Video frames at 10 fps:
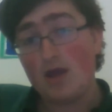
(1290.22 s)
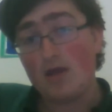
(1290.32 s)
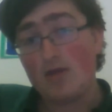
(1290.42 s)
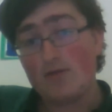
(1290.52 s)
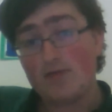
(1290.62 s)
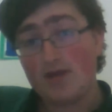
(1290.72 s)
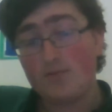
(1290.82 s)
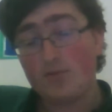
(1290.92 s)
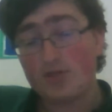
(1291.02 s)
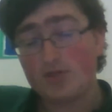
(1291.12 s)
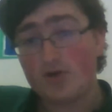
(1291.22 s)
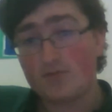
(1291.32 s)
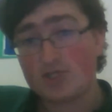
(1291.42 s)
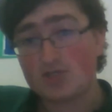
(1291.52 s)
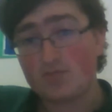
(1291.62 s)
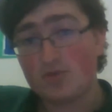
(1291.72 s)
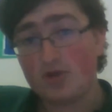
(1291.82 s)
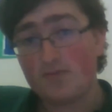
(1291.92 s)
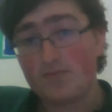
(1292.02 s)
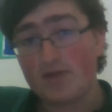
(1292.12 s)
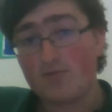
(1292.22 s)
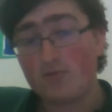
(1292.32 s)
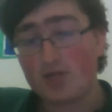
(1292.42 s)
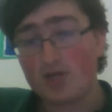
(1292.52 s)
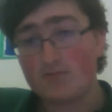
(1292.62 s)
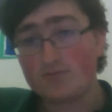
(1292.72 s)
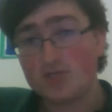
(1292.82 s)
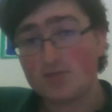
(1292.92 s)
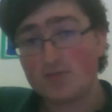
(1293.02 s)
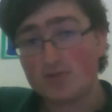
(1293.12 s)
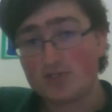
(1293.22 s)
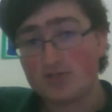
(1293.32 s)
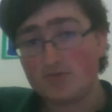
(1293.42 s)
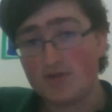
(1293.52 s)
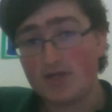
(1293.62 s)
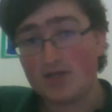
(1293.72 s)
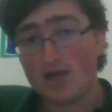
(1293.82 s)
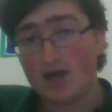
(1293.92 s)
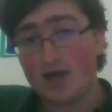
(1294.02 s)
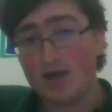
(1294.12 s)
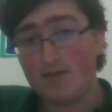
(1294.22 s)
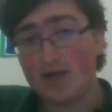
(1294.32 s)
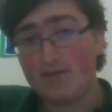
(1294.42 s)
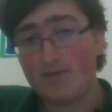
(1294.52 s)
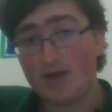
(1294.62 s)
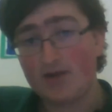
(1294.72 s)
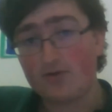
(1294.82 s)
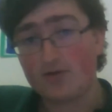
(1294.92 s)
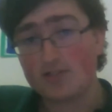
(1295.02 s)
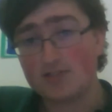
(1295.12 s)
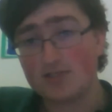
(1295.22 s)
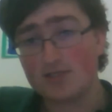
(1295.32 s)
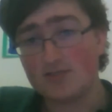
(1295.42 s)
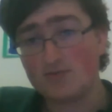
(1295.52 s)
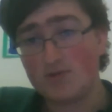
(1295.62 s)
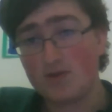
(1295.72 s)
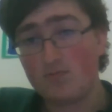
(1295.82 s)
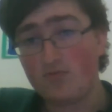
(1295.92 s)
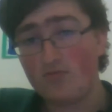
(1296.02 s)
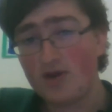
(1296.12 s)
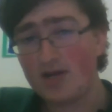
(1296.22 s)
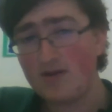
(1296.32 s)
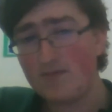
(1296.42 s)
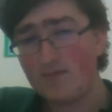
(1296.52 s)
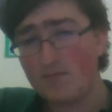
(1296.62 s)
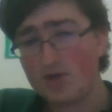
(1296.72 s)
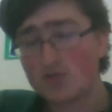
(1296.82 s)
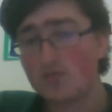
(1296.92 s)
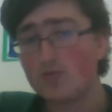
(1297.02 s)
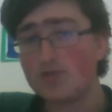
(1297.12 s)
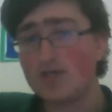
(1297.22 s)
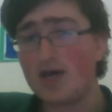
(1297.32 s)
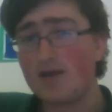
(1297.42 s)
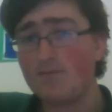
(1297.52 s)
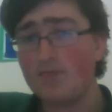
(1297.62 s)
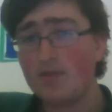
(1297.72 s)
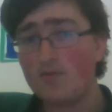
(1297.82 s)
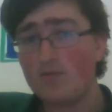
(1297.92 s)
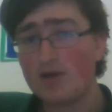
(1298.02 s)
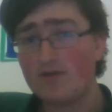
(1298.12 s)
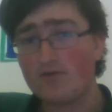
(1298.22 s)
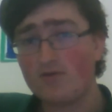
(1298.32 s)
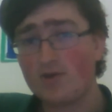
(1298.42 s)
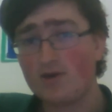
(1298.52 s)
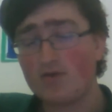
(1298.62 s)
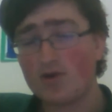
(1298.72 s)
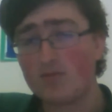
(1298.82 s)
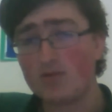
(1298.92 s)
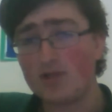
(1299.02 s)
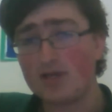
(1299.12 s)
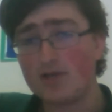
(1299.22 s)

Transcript: Then put it in the comment section below. If you want to come chat to me on Teamspeak, I'm at Managrind's Teamspeak pretty much all the time, whenever I'm online.